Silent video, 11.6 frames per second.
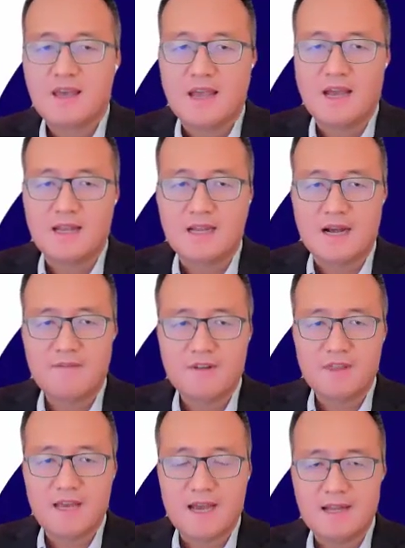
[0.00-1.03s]
And after
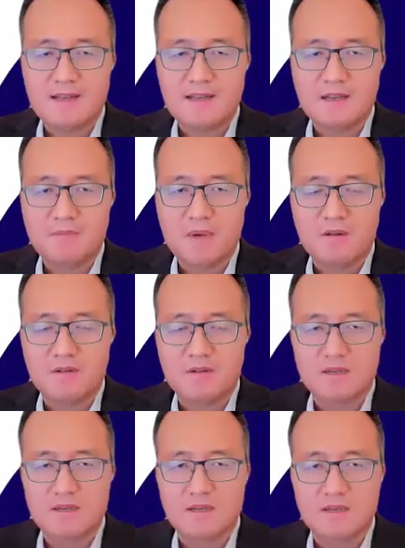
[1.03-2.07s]
that, about
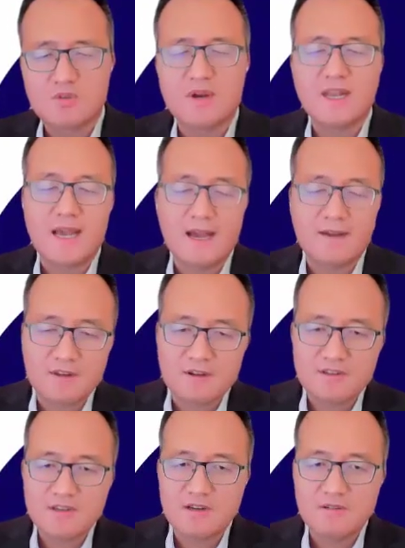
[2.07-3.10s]
2.5
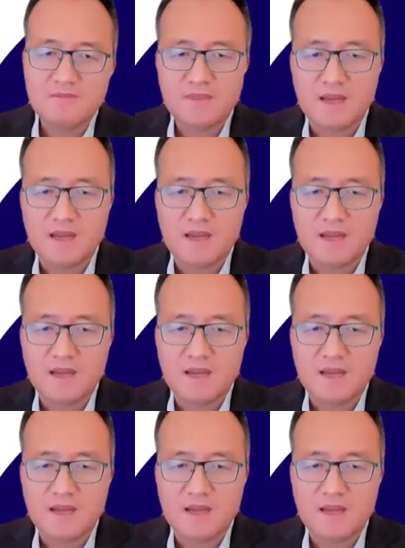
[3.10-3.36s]
years ago,